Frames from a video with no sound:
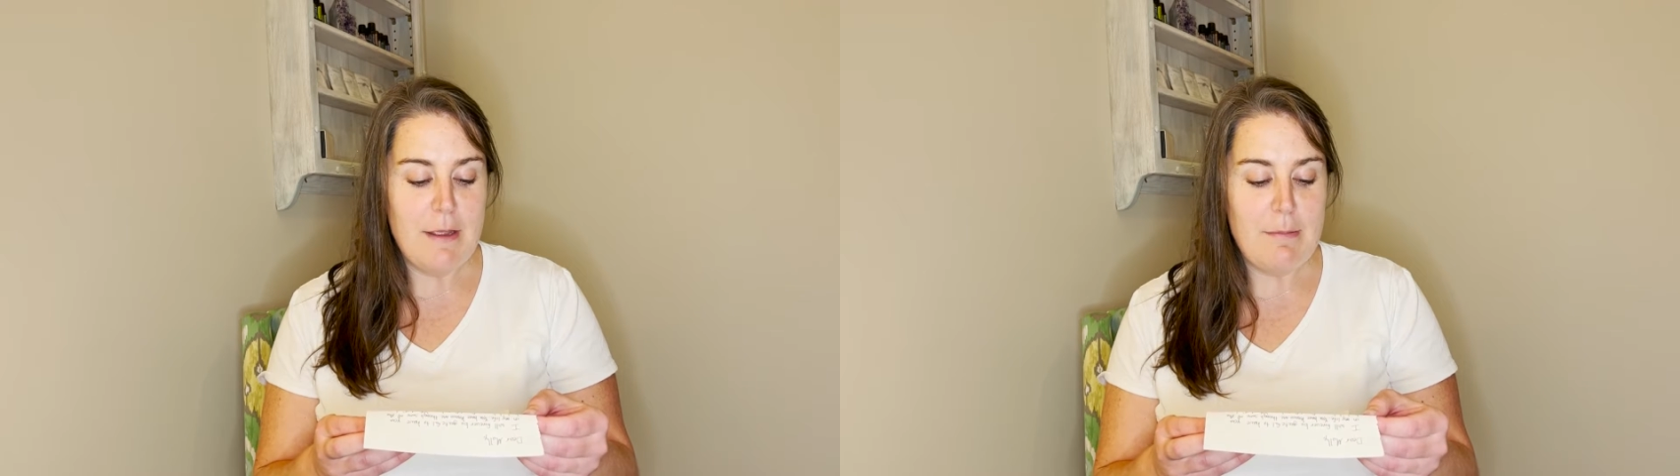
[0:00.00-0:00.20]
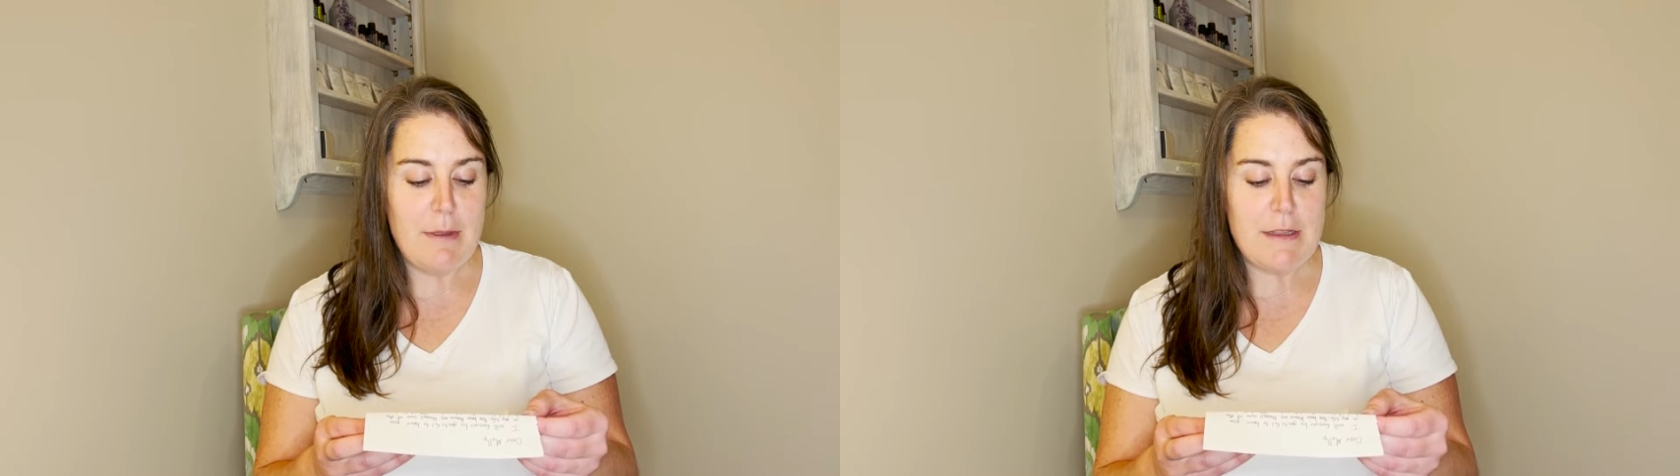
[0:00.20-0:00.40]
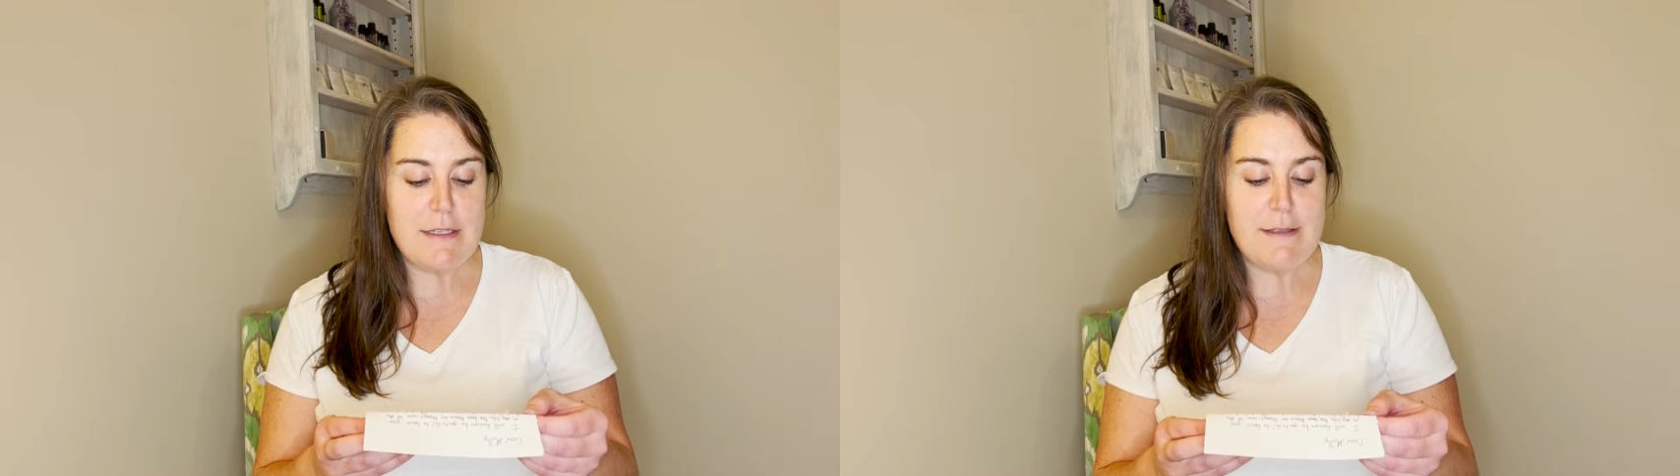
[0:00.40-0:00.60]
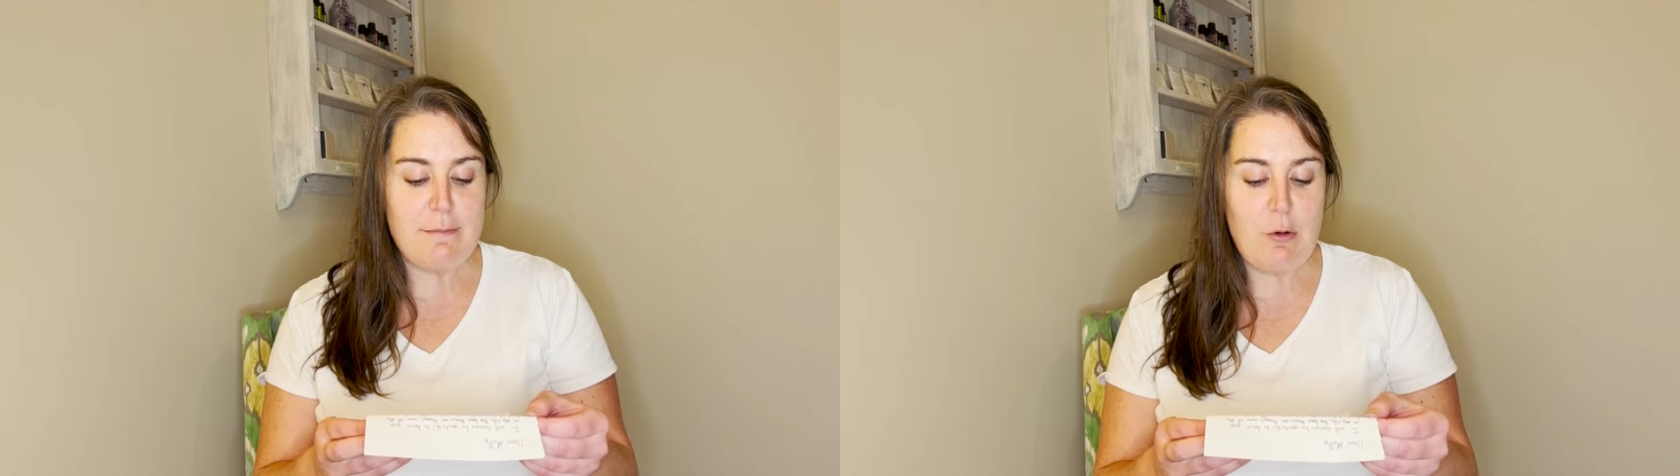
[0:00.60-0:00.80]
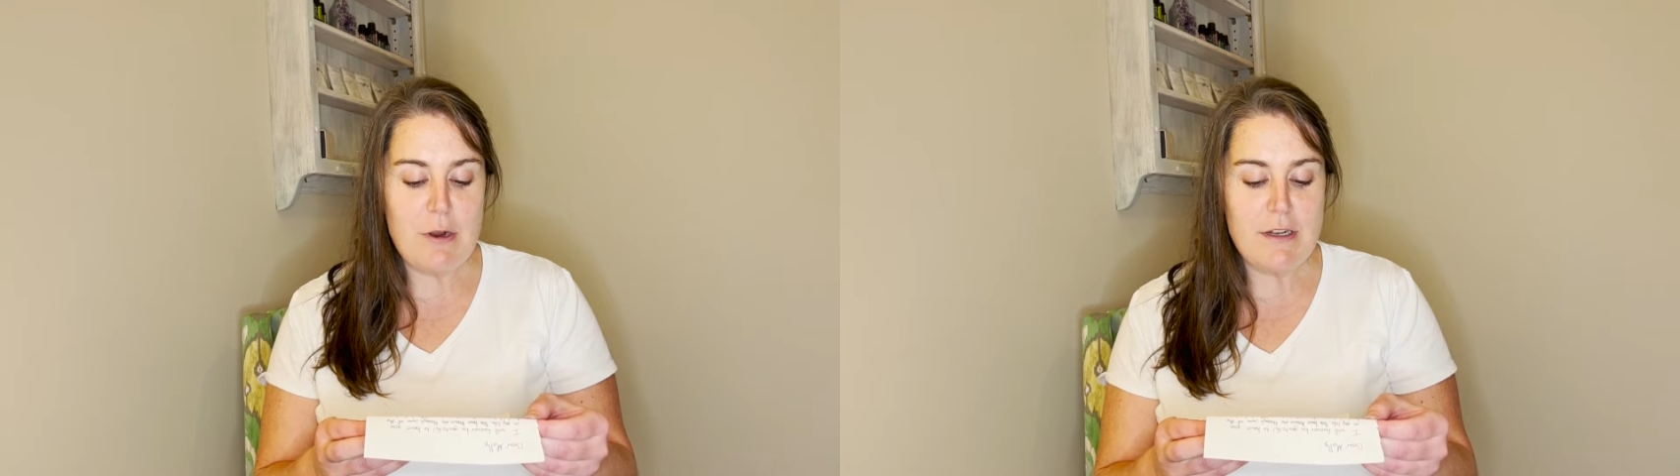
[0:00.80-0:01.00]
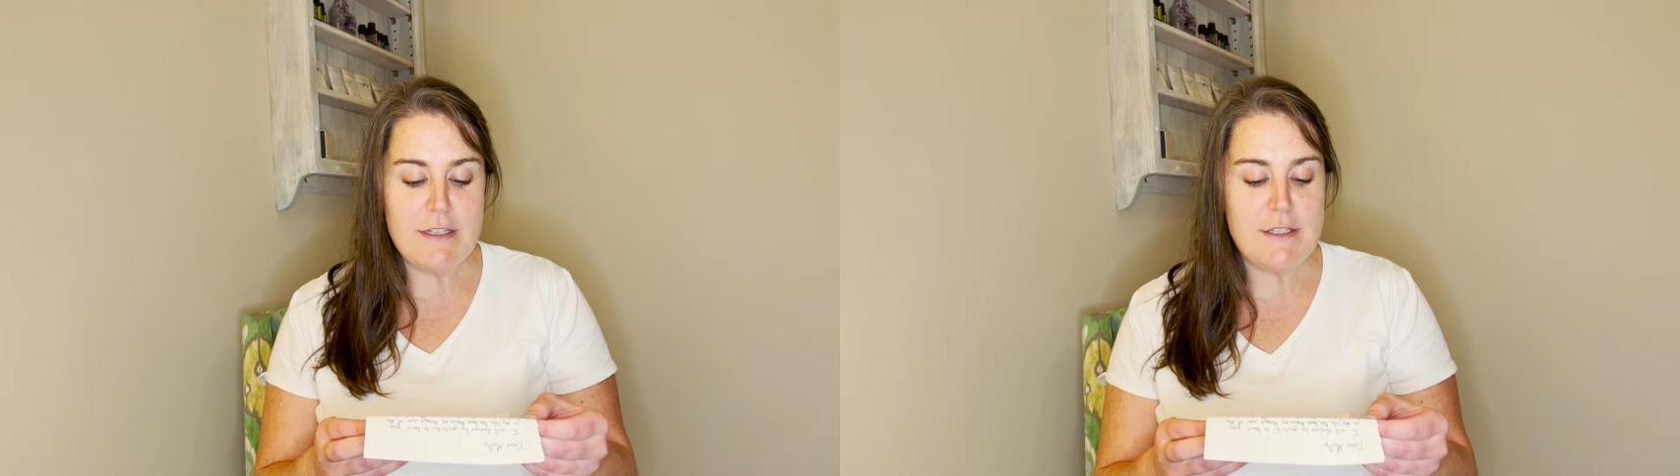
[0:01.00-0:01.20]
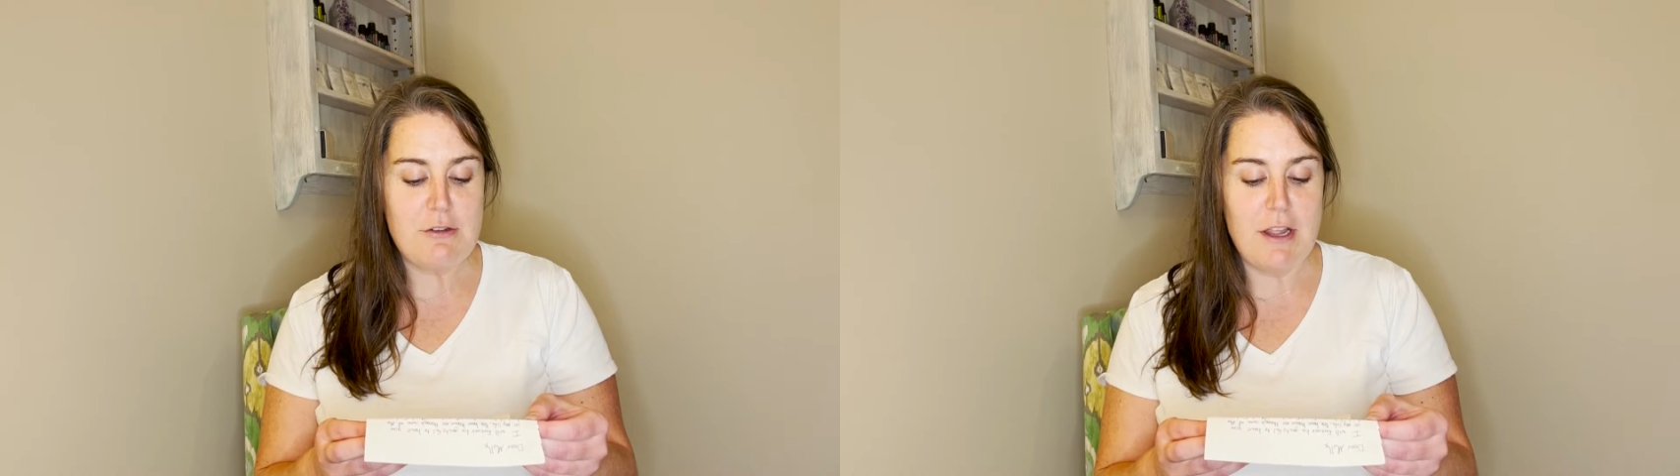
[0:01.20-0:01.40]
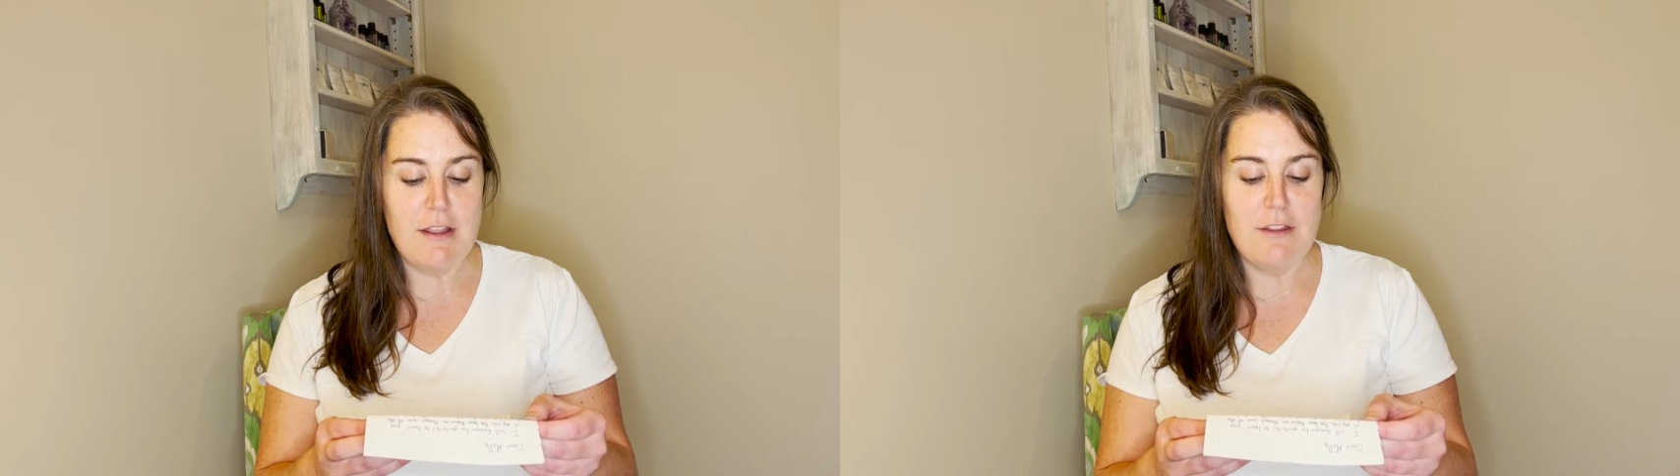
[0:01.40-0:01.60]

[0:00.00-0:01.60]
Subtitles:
but the support and strength